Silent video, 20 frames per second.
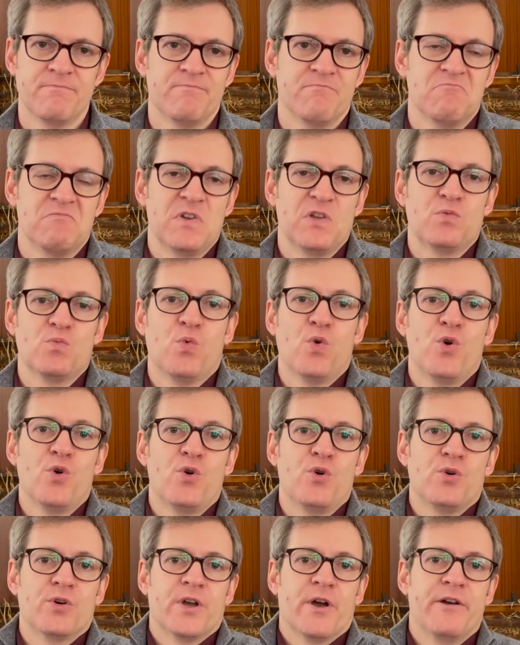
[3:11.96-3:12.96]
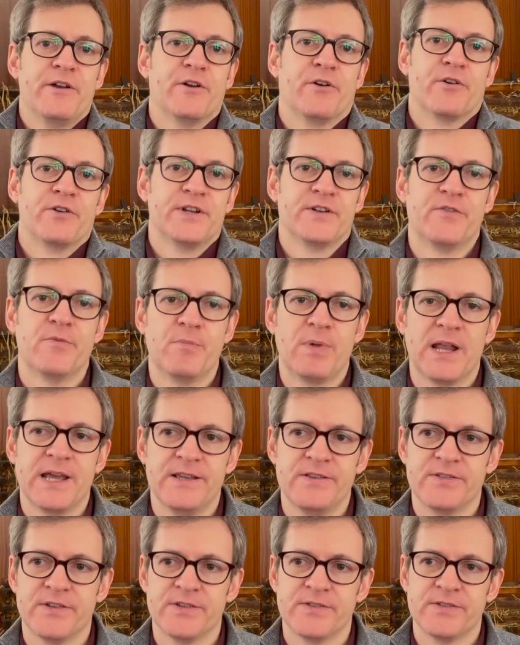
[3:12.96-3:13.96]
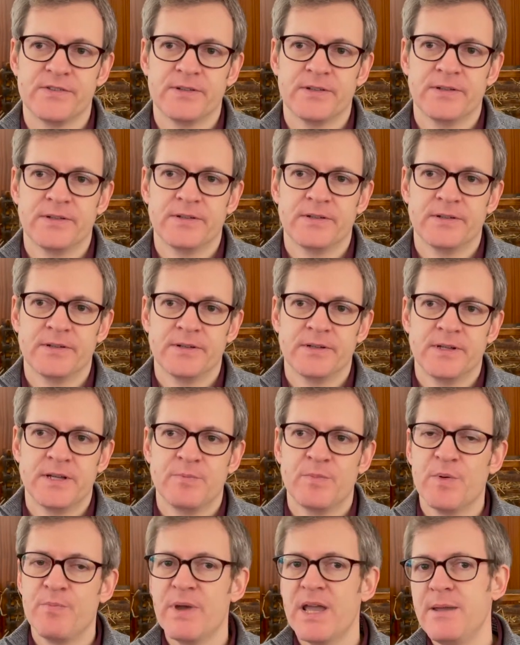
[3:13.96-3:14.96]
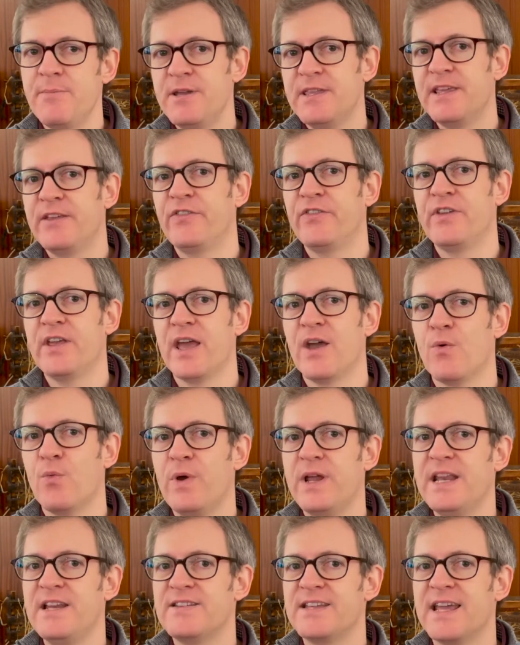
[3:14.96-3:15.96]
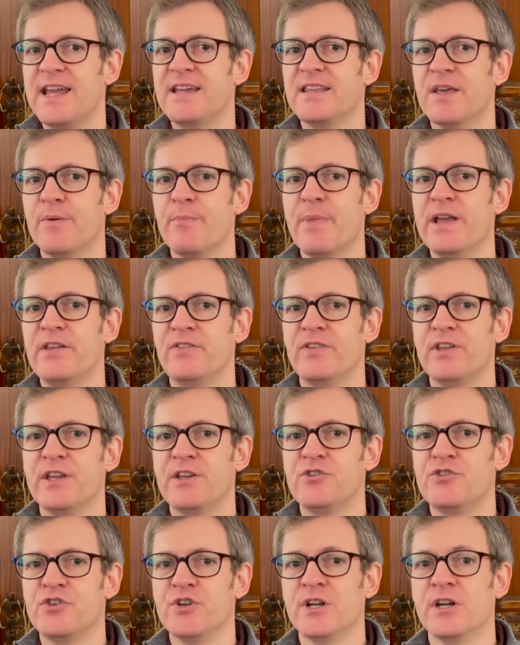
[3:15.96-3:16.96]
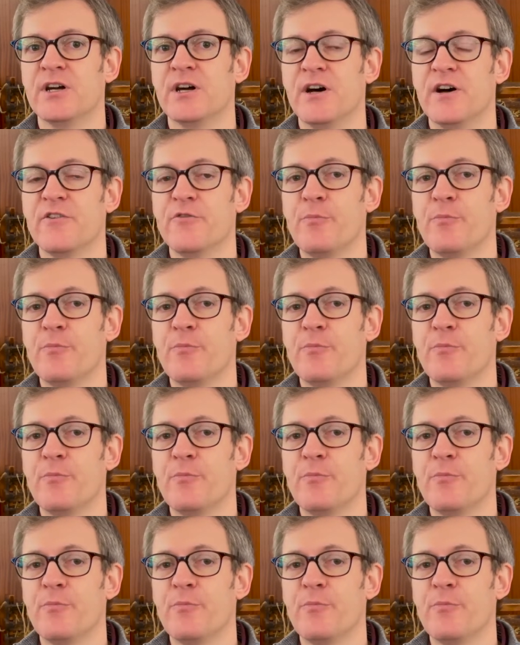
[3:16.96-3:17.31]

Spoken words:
There's war going on in different places. But maybe this year we need to hear the message of